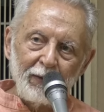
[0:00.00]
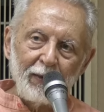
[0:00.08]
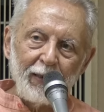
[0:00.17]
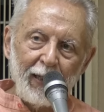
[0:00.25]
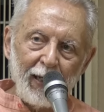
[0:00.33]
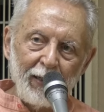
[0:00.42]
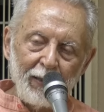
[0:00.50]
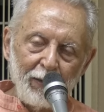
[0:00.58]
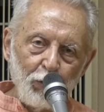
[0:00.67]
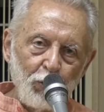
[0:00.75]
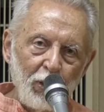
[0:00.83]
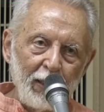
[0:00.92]

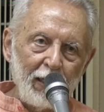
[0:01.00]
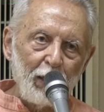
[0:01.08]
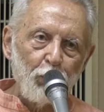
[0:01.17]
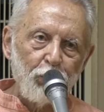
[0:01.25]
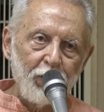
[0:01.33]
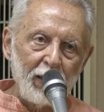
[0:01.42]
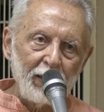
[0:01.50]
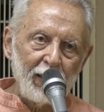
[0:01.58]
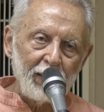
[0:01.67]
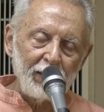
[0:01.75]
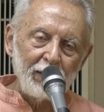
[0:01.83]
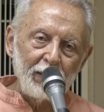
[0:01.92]
can go a little
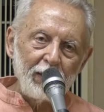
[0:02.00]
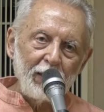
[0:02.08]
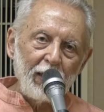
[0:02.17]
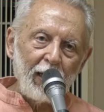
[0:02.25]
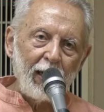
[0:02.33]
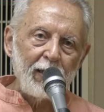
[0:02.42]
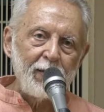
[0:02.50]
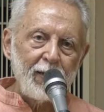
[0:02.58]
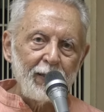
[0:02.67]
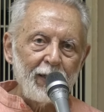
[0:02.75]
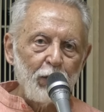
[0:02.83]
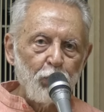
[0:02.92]
further and
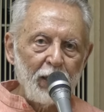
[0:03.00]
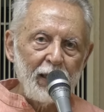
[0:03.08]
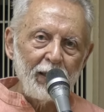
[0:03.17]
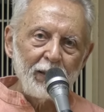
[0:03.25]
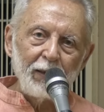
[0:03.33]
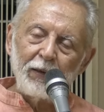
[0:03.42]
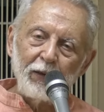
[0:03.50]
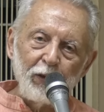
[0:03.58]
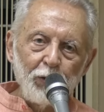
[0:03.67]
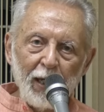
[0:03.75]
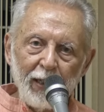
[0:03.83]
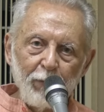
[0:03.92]
say that, well,
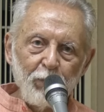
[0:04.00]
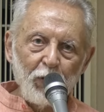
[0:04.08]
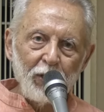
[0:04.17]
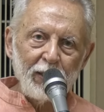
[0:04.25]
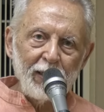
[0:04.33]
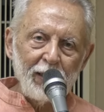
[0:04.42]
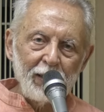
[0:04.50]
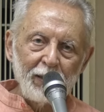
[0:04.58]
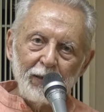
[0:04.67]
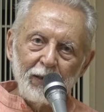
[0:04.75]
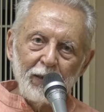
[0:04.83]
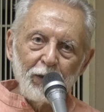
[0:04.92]
you are important,
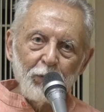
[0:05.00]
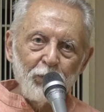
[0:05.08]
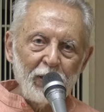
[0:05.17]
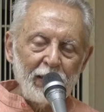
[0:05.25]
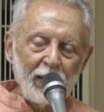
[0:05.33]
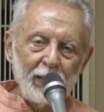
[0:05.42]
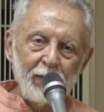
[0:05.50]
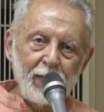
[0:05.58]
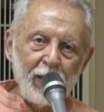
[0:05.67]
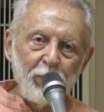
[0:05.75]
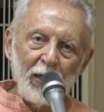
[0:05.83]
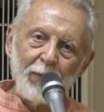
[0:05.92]
but at the
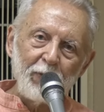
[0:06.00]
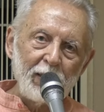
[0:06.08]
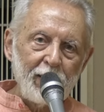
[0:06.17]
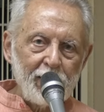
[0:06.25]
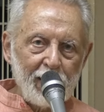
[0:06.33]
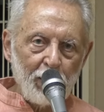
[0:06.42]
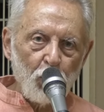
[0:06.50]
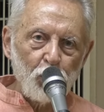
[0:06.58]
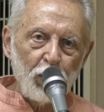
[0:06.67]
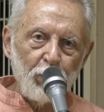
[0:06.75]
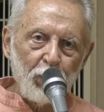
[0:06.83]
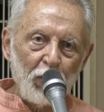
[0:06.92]
same time others are
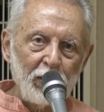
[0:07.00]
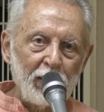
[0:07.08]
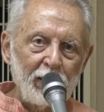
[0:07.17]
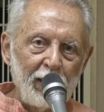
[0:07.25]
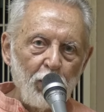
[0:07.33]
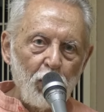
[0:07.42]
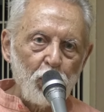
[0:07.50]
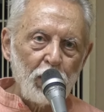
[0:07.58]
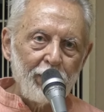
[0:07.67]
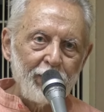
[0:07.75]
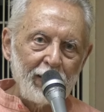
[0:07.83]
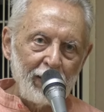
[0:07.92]
also important. They also
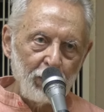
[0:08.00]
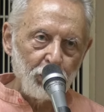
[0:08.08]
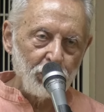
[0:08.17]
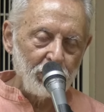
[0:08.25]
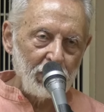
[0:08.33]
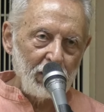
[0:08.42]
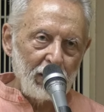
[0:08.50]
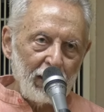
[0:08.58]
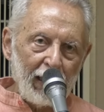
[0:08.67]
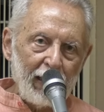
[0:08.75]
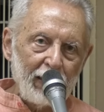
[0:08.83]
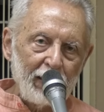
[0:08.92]
have an ego.
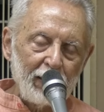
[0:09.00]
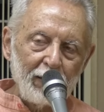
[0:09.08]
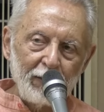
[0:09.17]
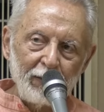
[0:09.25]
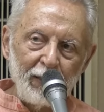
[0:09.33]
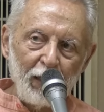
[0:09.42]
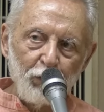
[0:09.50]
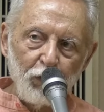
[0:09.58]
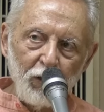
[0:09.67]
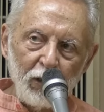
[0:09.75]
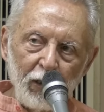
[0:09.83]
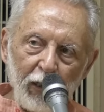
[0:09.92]
And
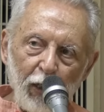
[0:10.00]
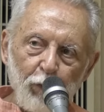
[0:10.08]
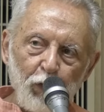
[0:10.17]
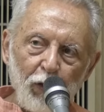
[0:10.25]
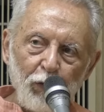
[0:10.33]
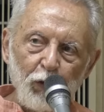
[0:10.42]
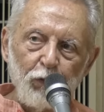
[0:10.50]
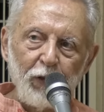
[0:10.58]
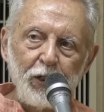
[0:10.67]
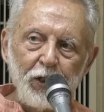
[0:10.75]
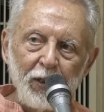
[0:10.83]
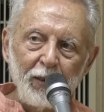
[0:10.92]
therefore, if you have to
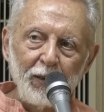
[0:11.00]
function